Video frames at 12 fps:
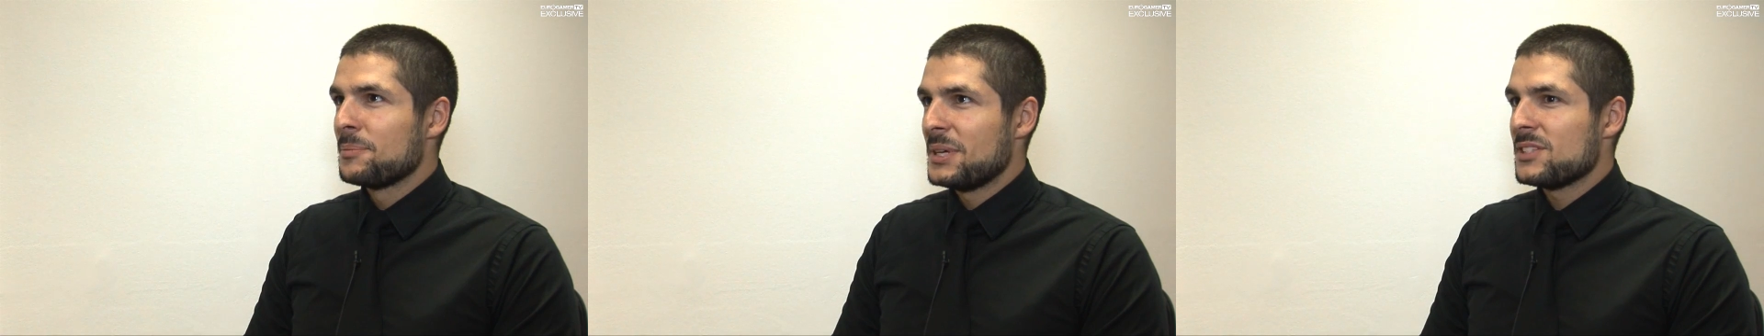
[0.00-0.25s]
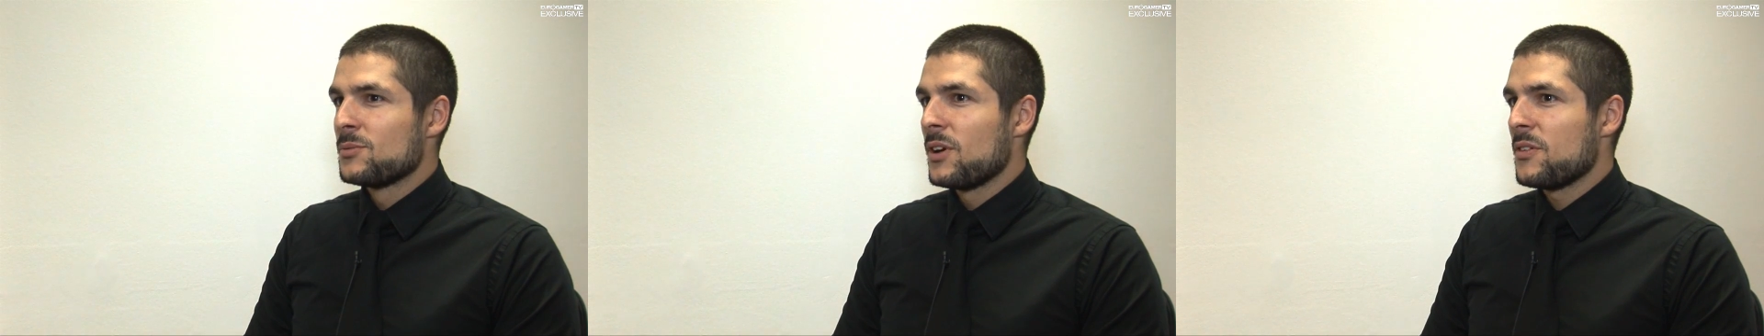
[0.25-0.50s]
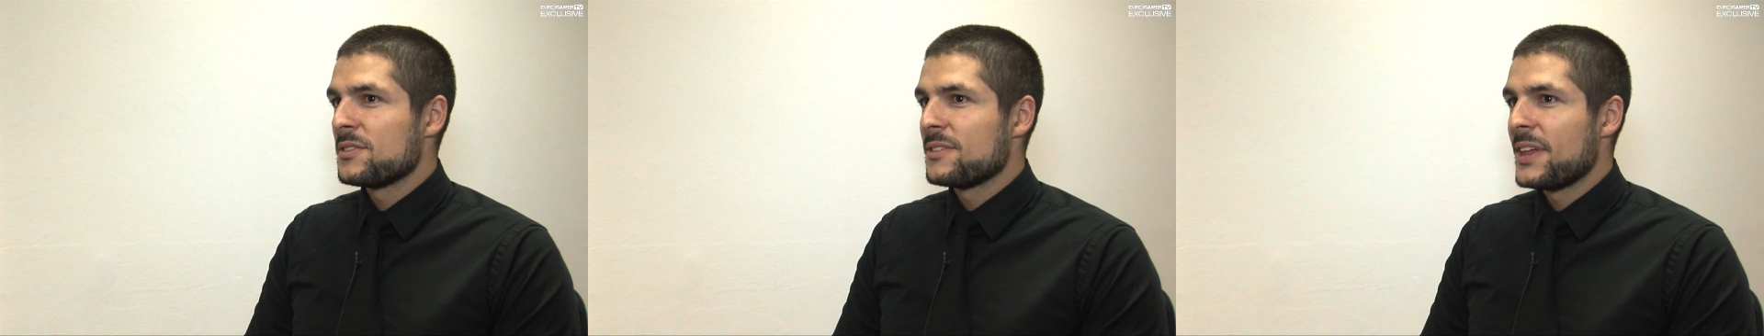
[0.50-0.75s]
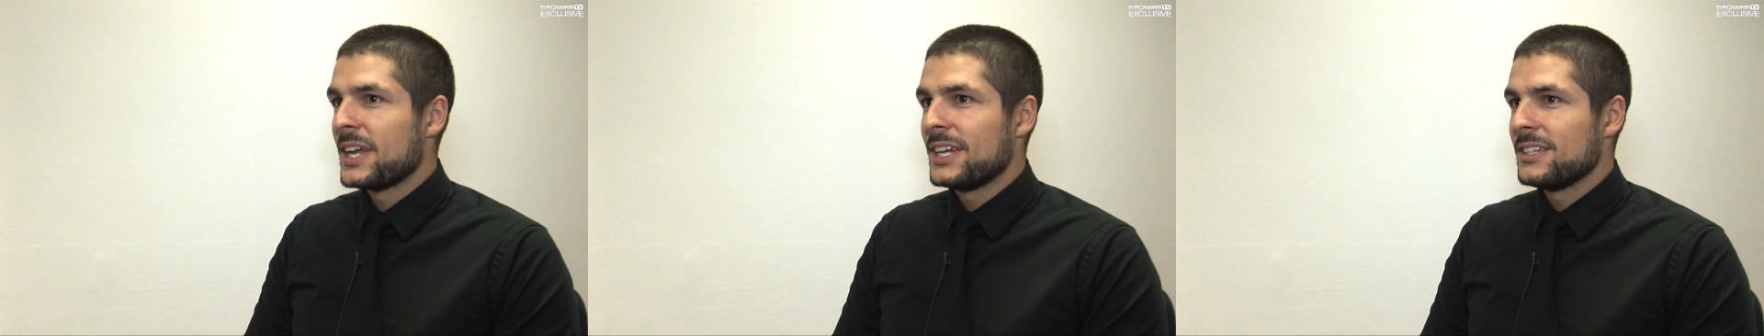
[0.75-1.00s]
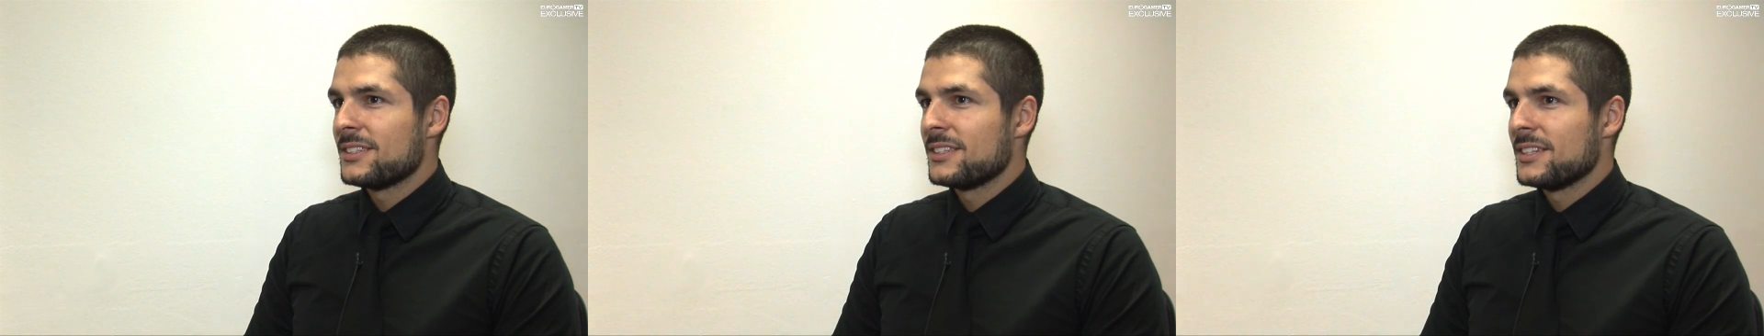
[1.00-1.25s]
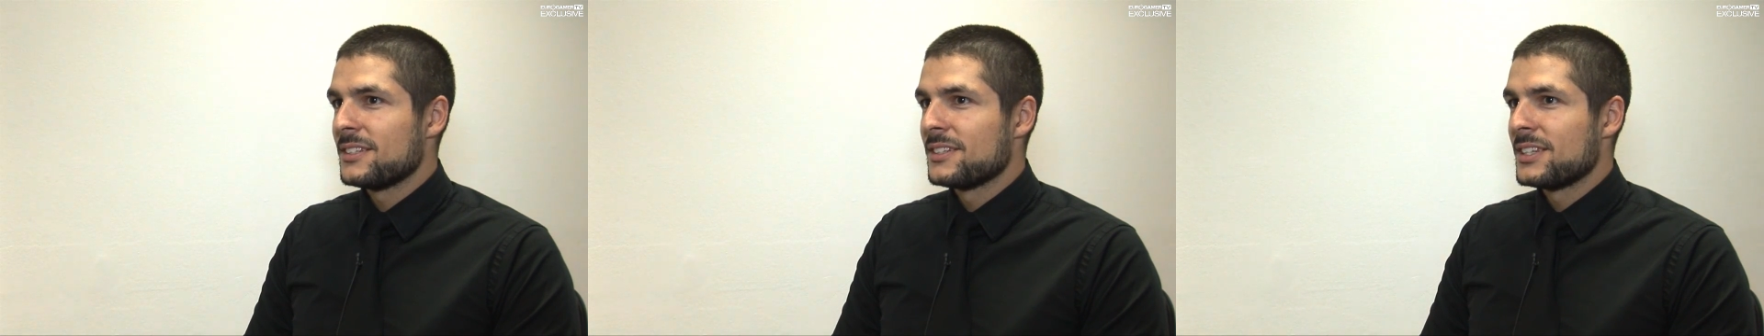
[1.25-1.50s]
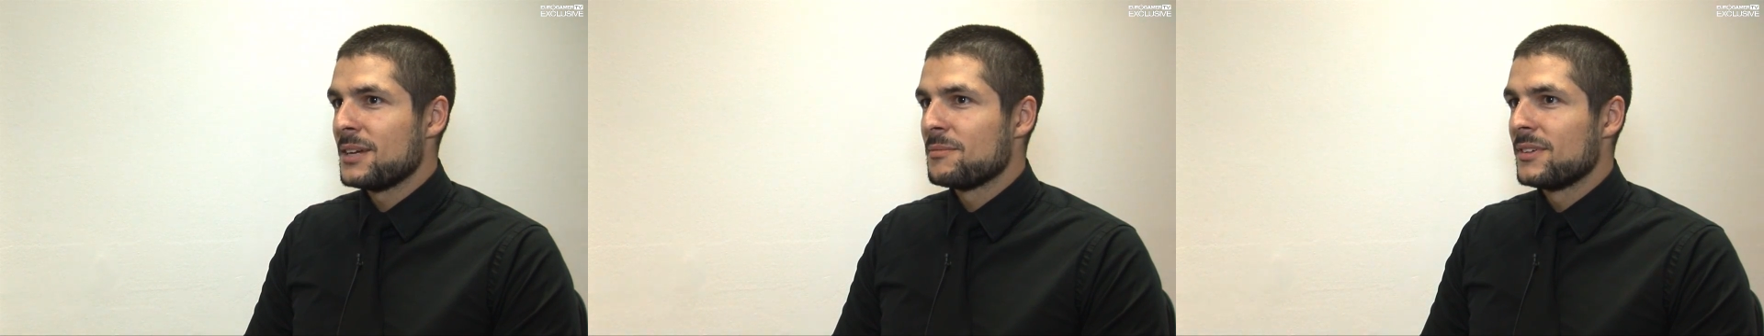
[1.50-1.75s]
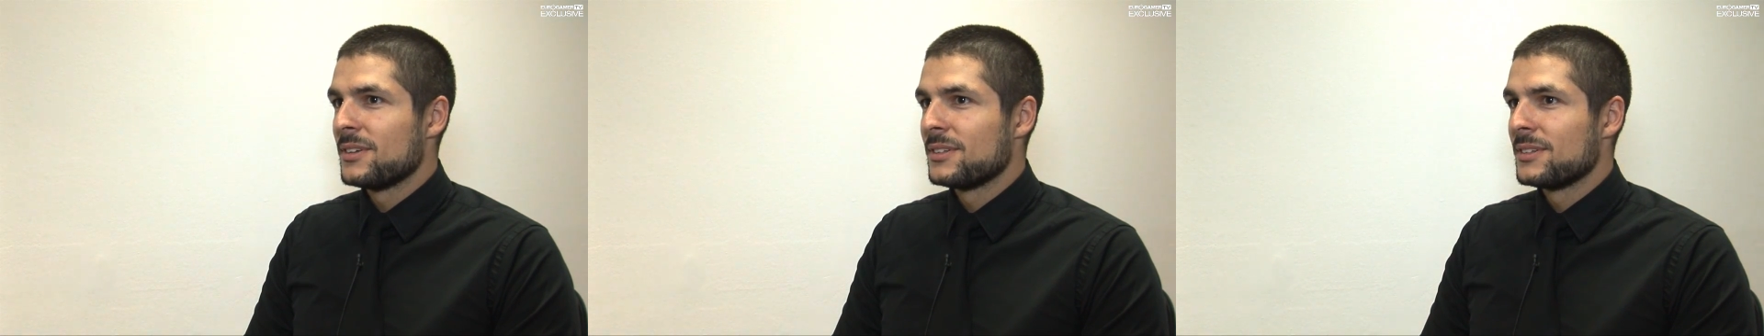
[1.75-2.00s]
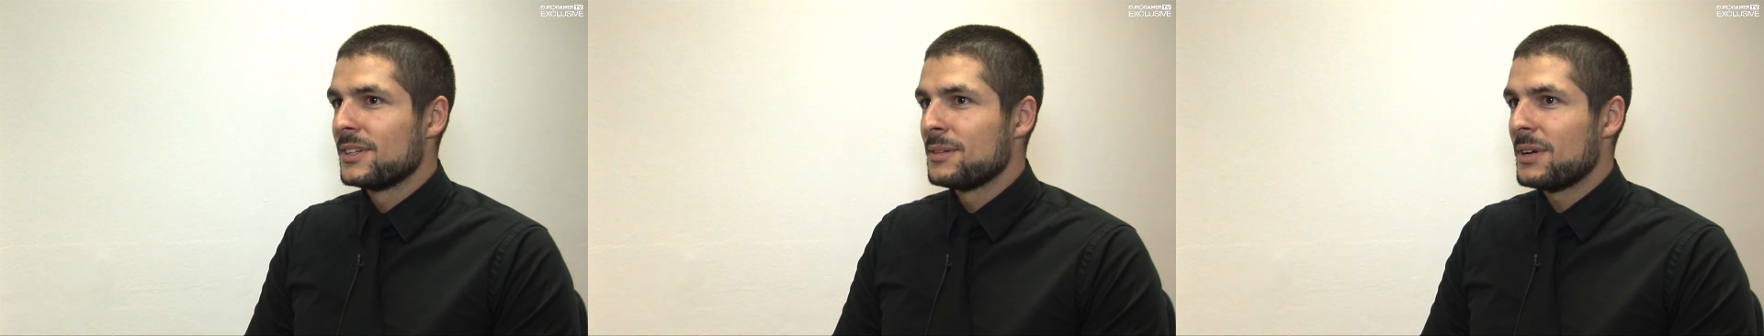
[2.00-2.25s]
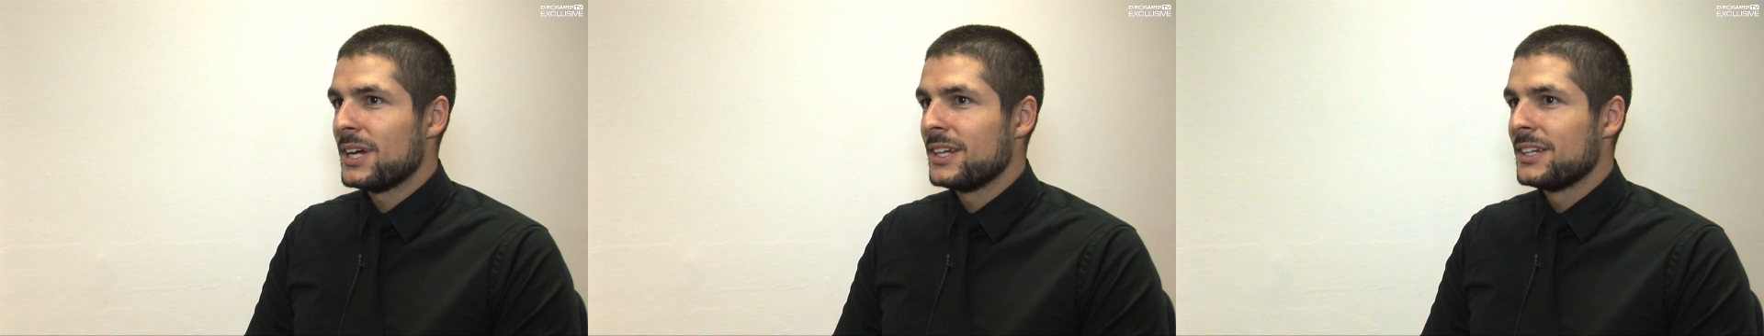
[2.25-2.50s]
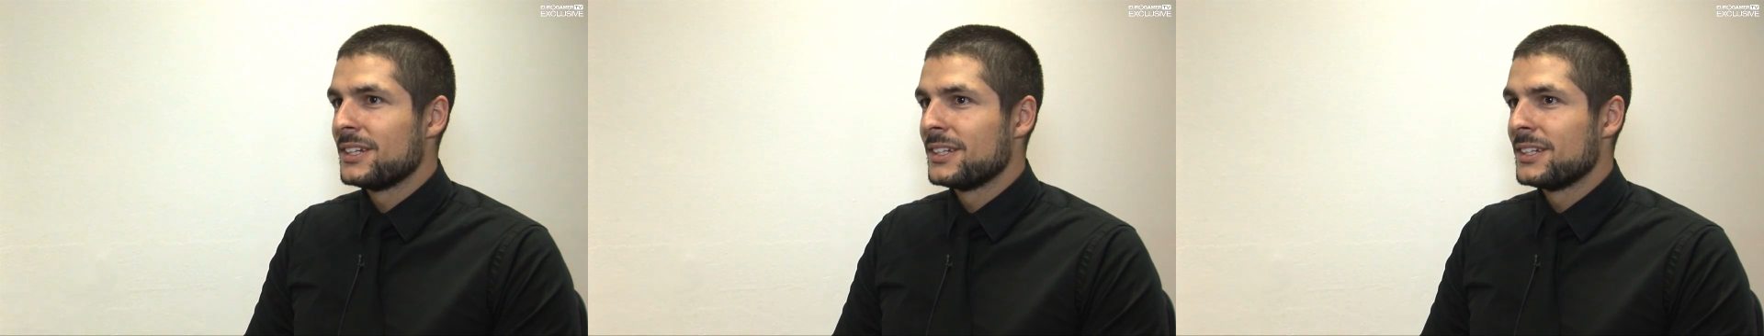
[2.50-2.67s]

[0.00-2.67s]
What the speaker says: best and worst thing is the same in my...